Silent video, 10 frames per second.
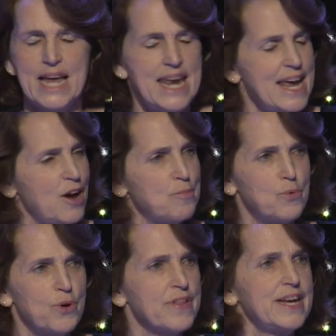Now
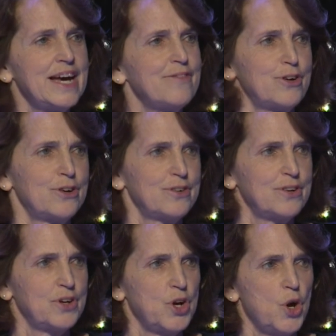more than ever,
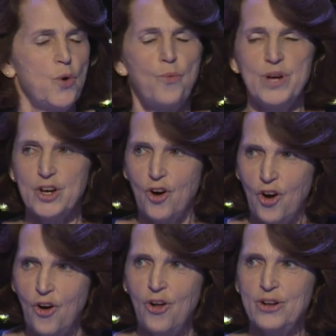we
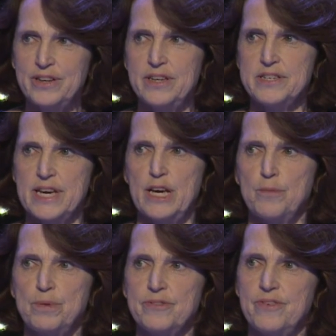all need to
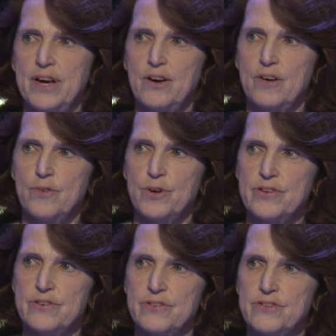amplify our
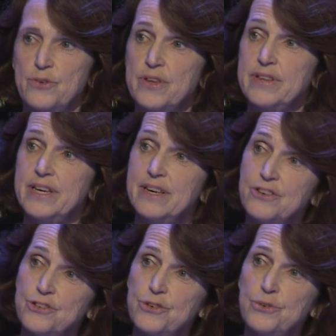voices so that the
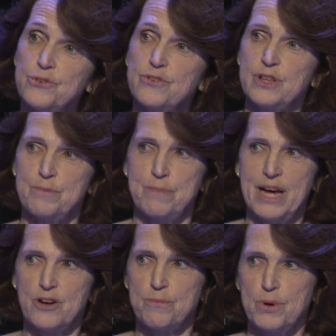issues that
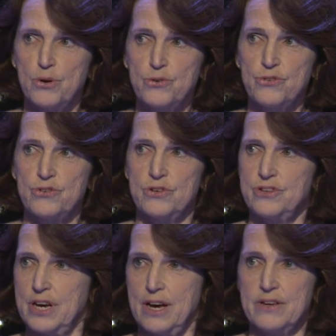matter most
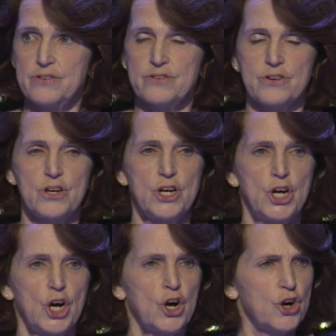to us
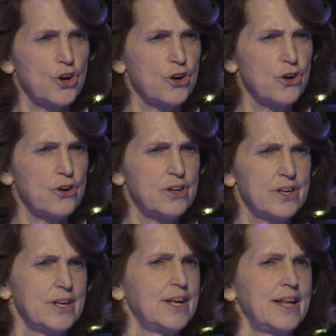are heard
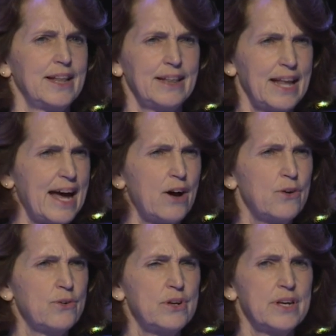
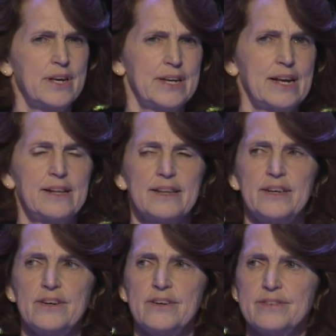loud and
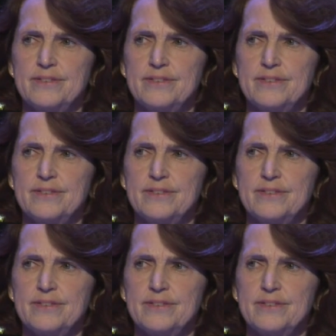clear.